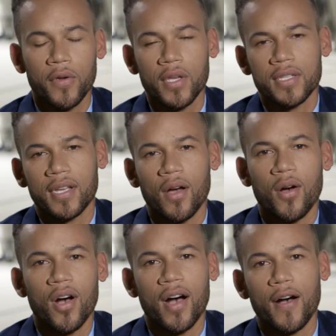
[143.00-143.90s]
few years
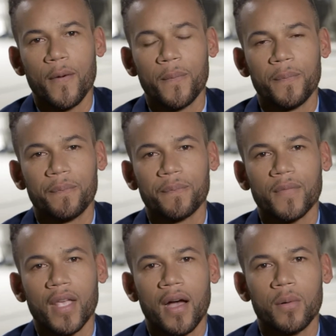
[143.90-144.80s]
ago, um,
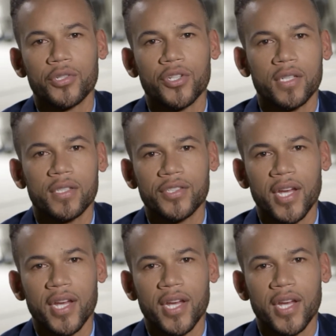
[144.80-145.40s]
I was shot in